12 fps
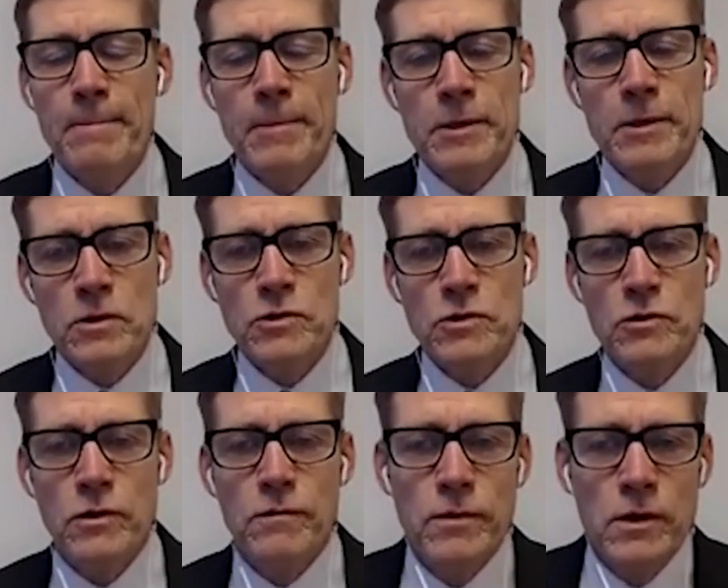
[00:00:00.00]
But it's also
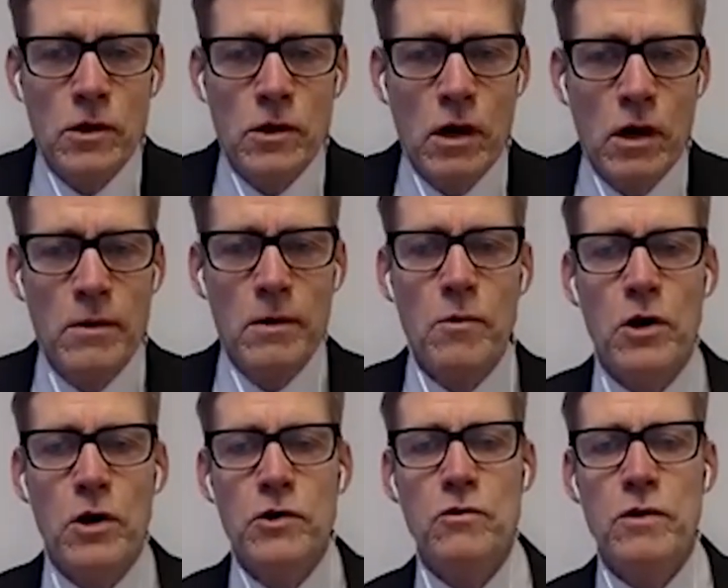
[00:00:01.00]
the coloring
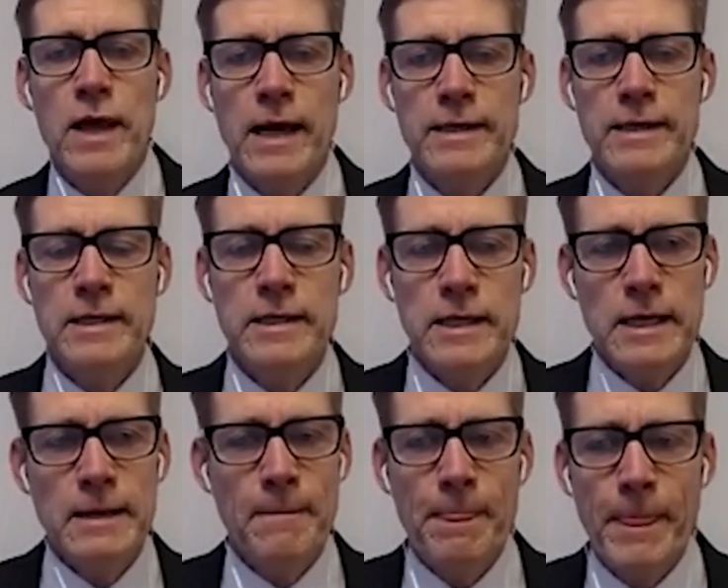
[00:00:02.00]
molecule, the
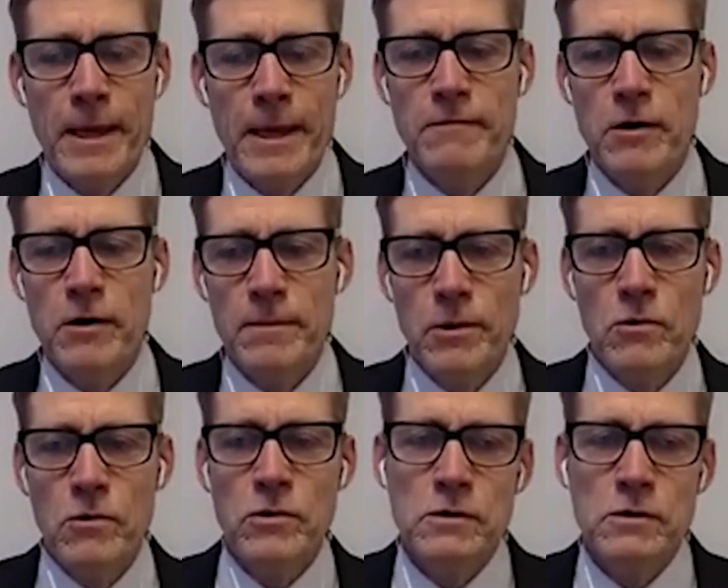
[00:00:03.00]
ICT, is very important.